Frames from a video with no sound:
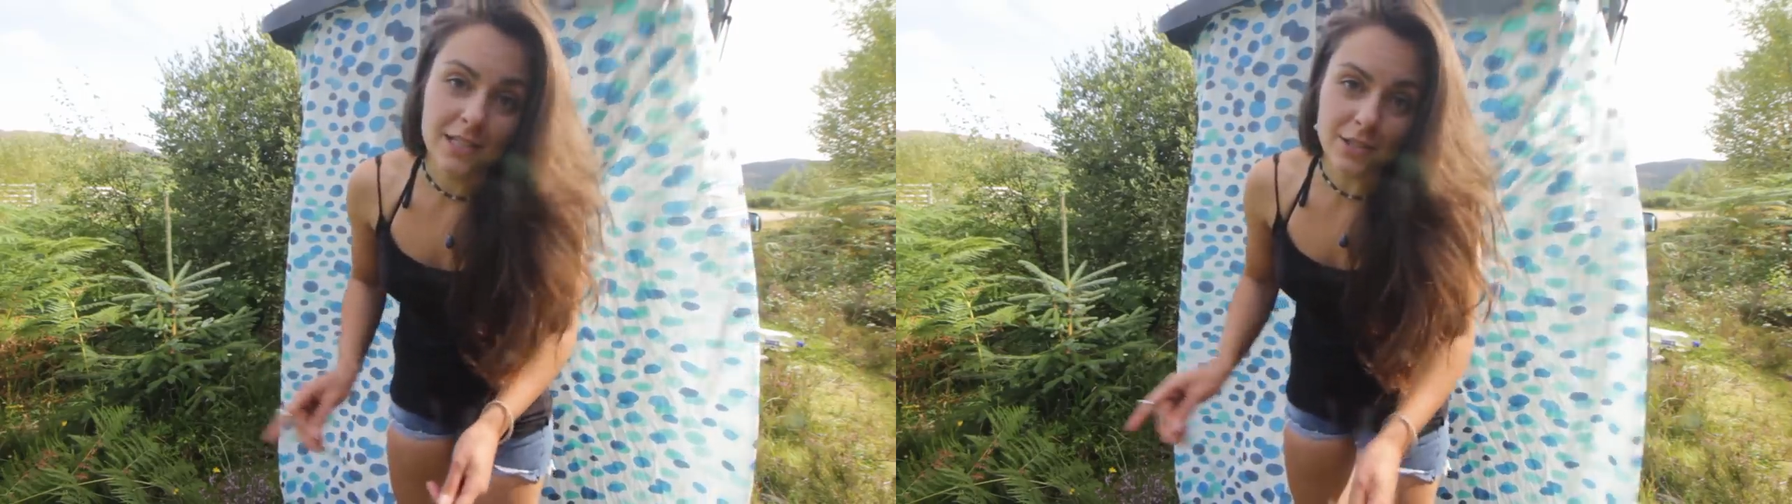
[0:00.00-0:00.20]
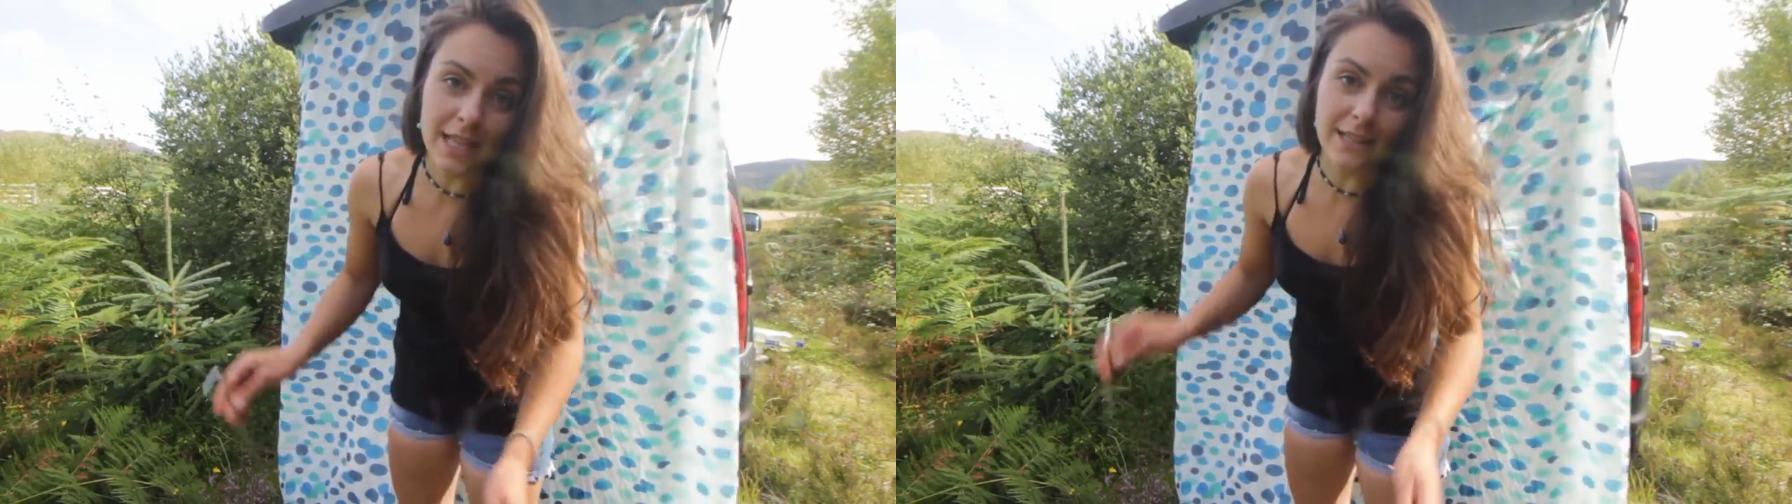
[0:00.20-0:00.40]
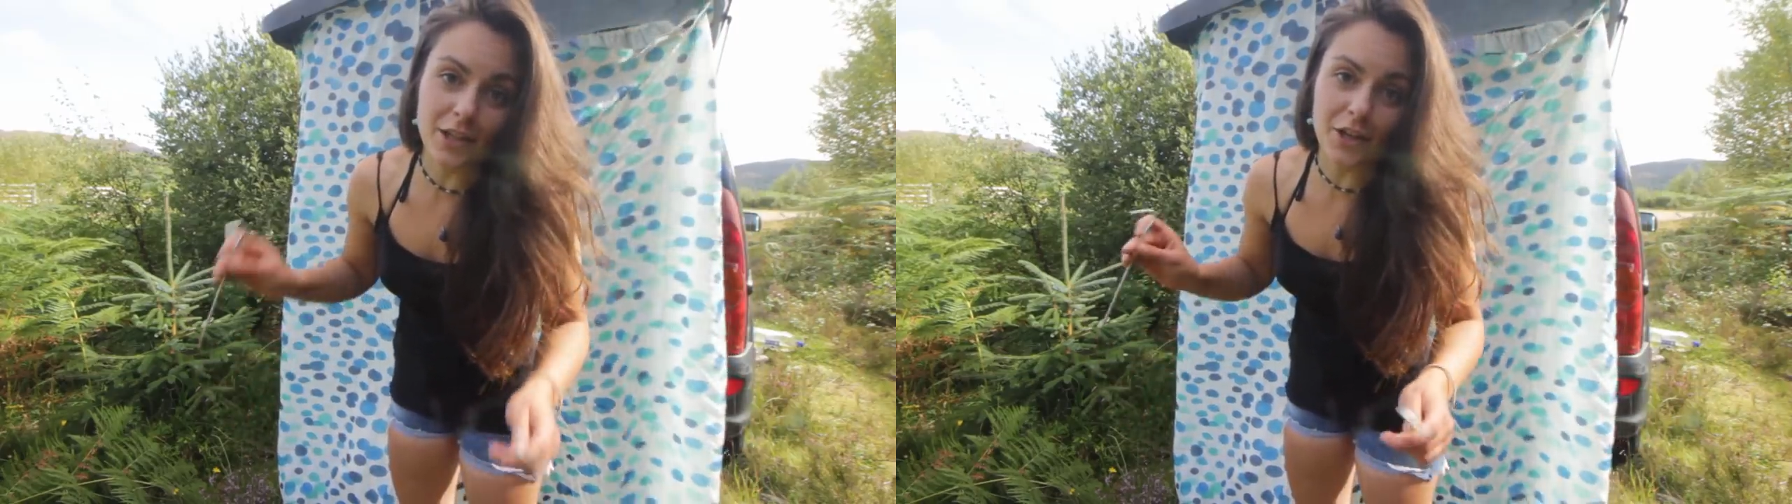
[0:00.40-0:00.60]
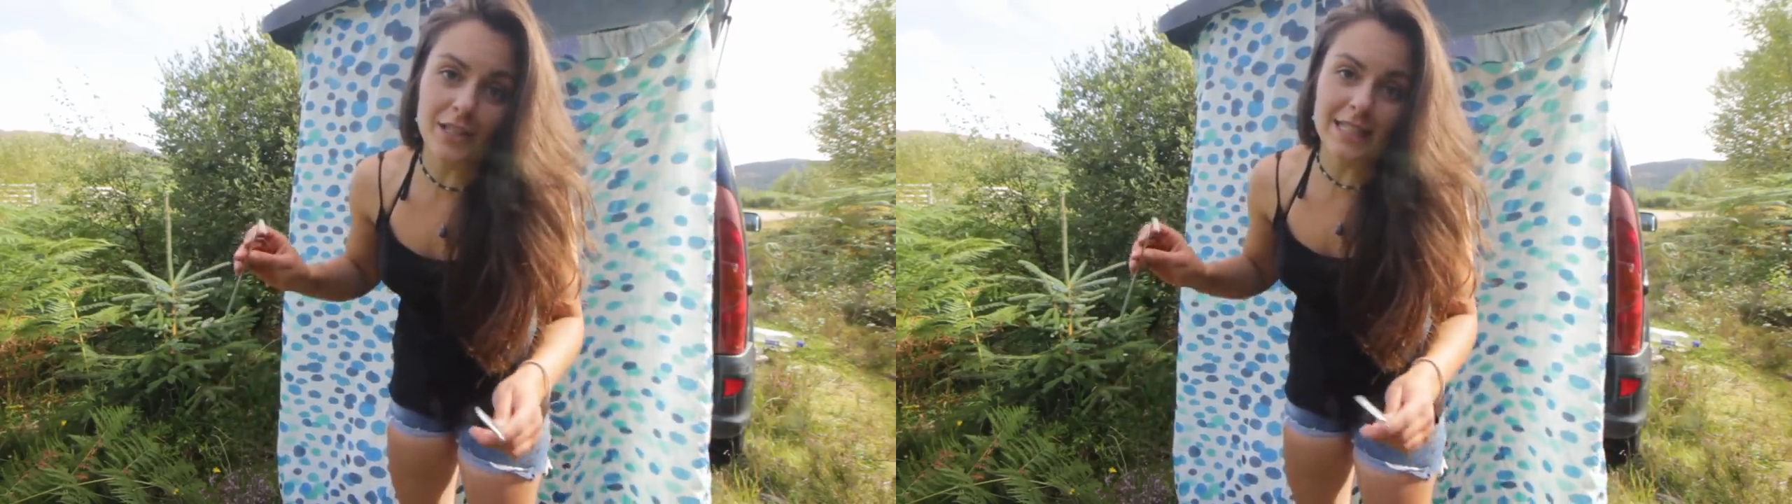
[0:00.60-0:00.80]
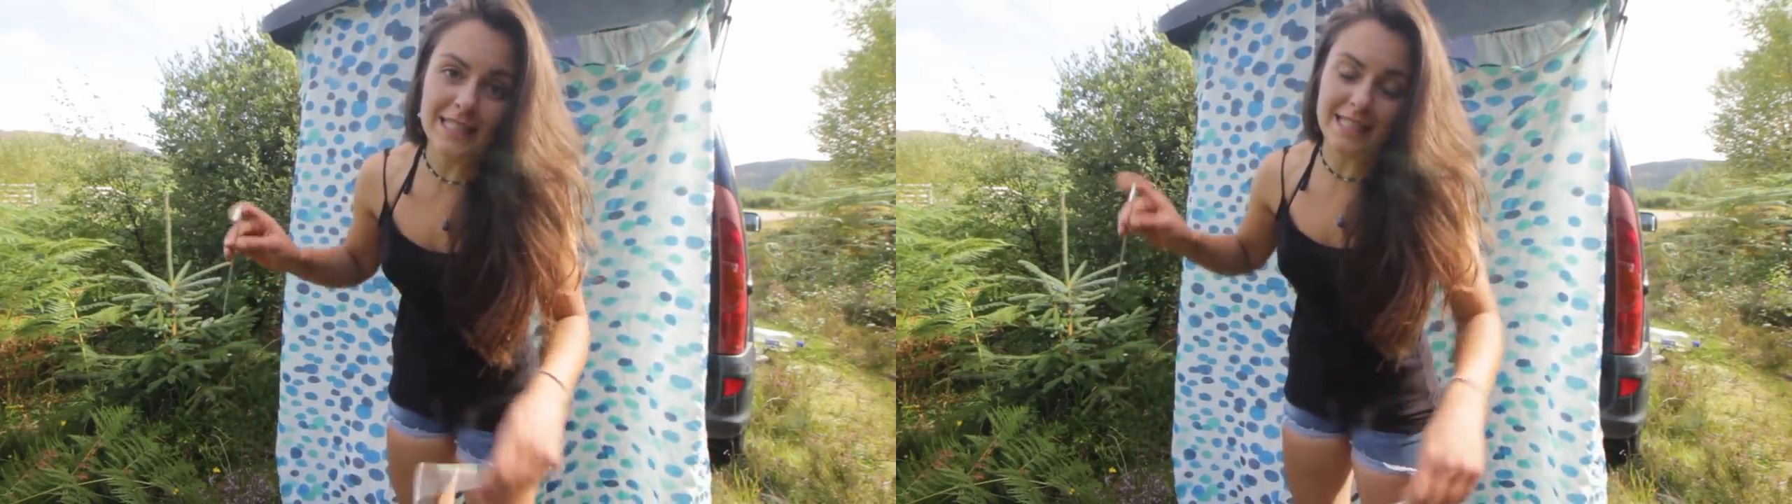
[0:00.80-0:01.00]
so that the
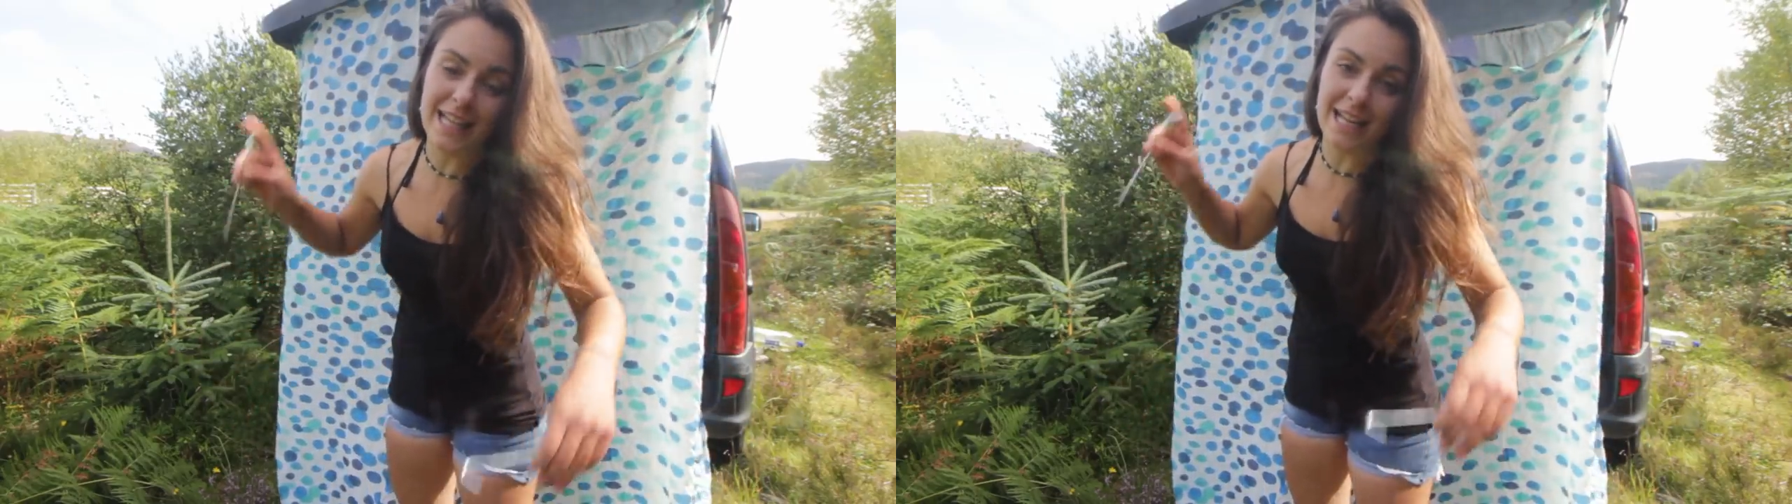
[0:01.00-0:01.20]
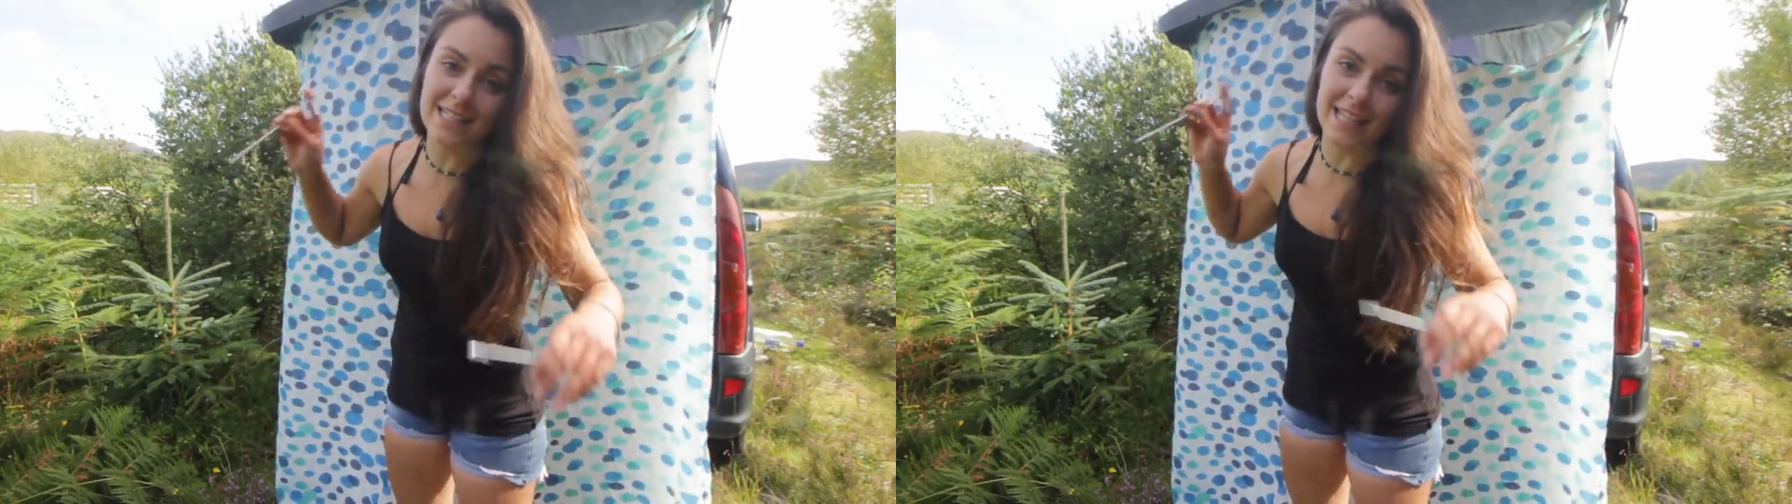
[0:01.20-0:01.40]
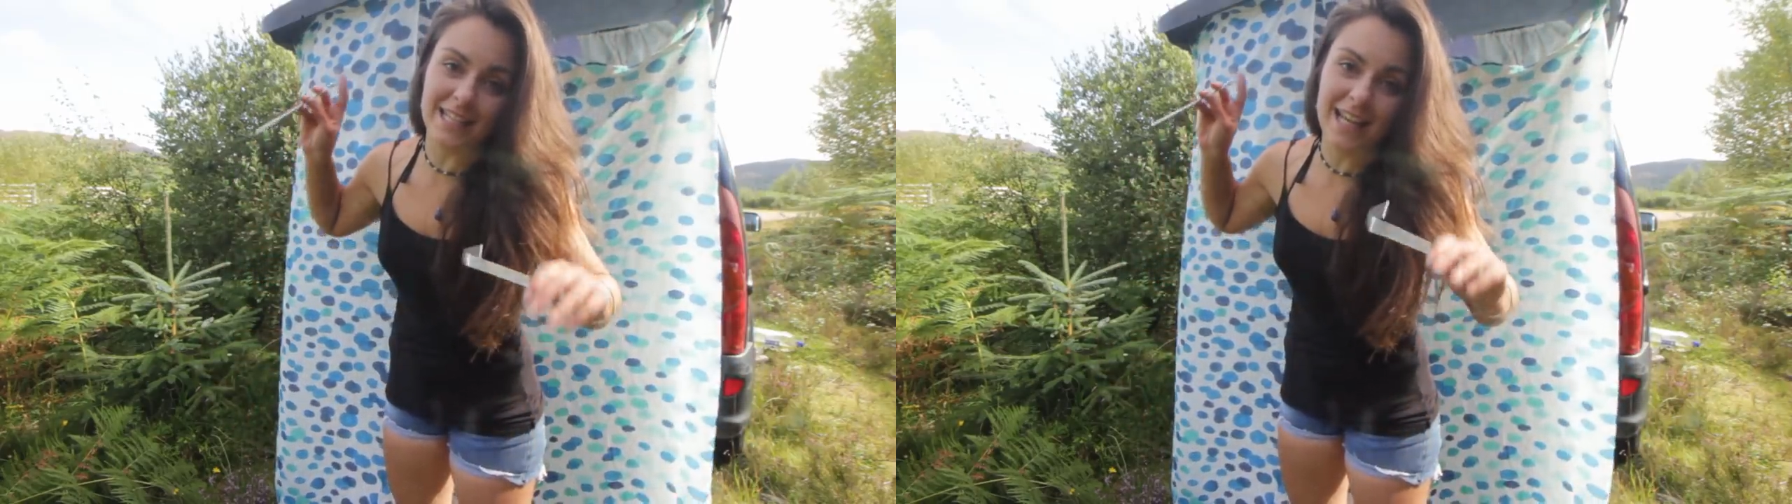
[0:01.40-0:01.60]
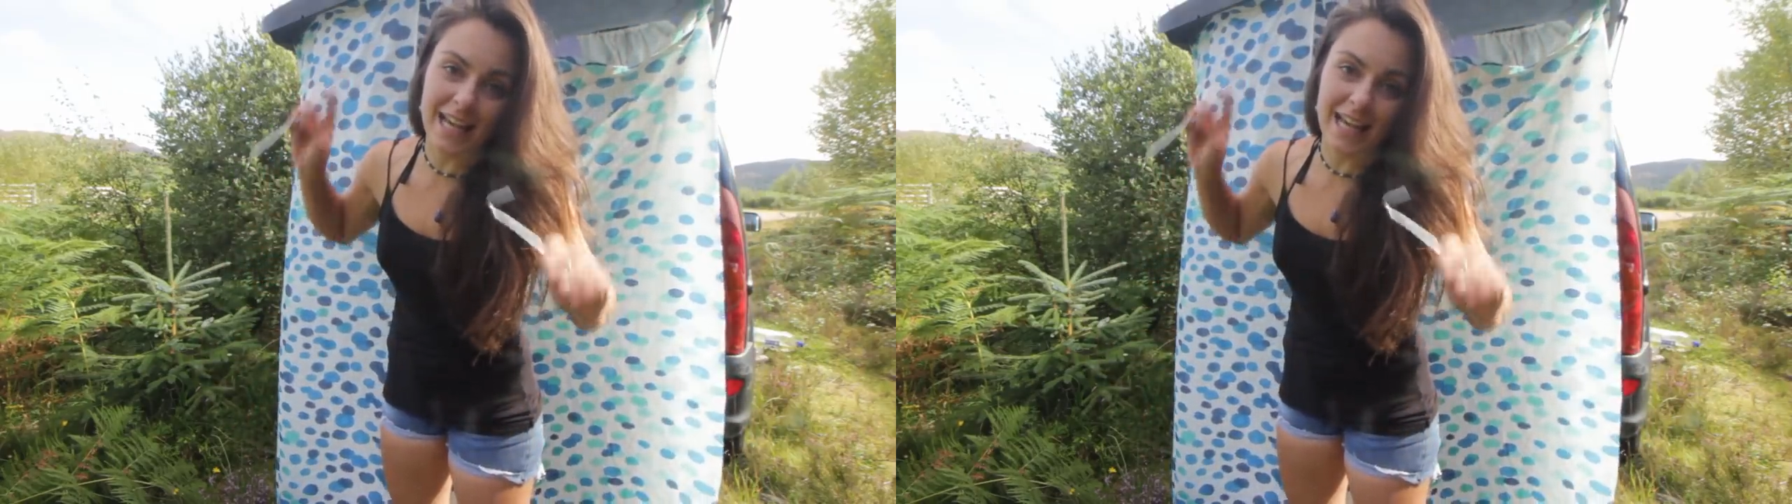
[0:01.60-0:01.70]
curtain is nice and